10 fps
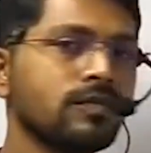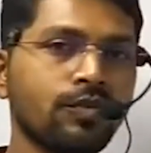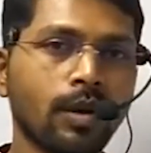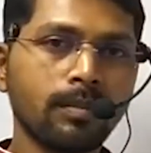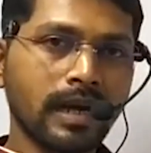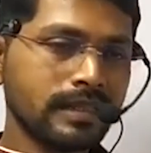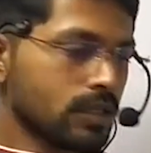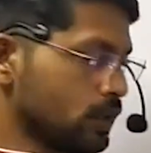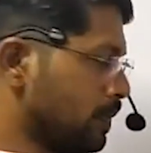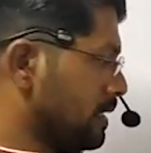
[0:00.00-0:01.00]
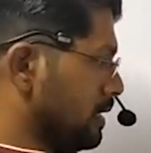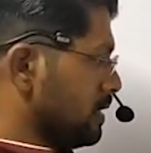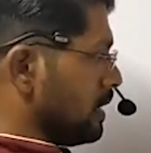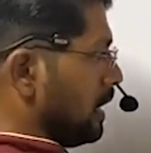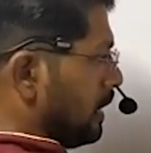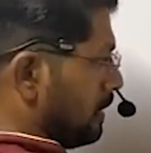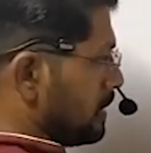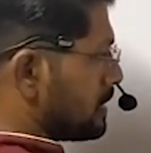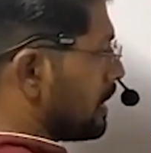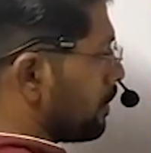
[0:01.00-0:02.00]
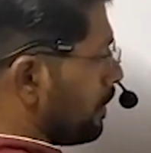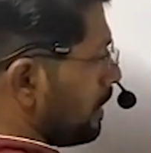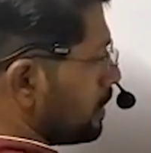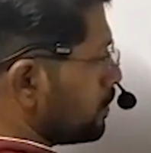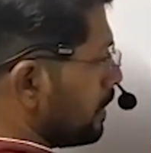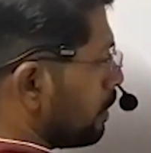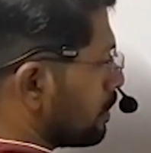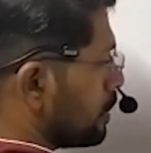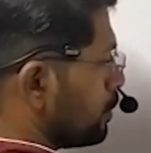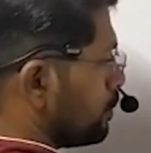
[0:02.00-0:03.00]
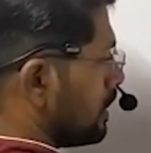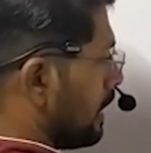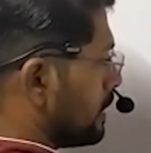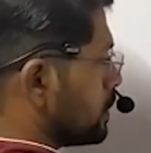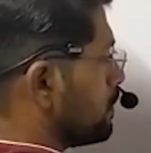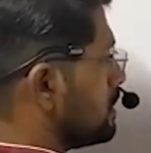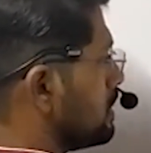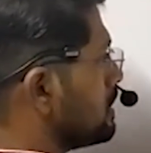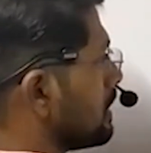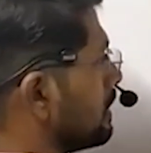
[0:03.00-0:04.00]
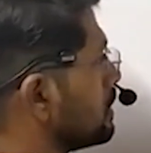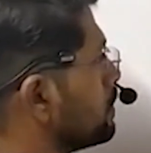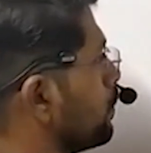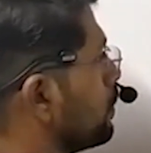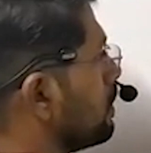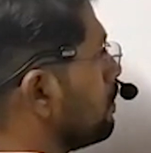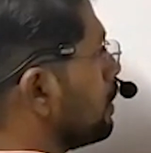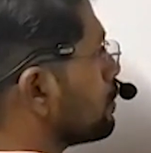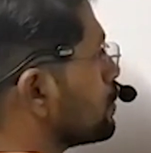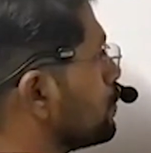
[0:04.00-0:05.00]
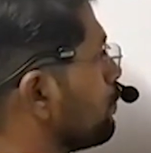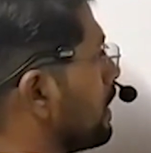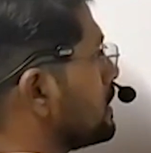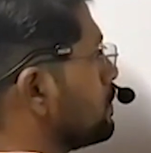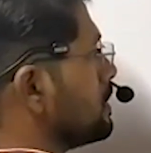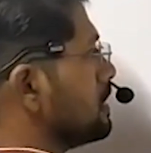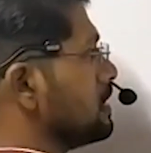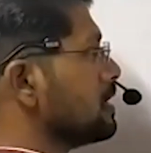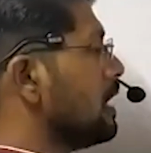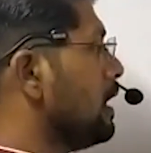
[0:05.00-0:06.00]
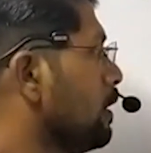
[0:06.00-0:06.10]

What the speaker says: from other species. This carpel is belonging to the X species and this pollen belongs to Y species.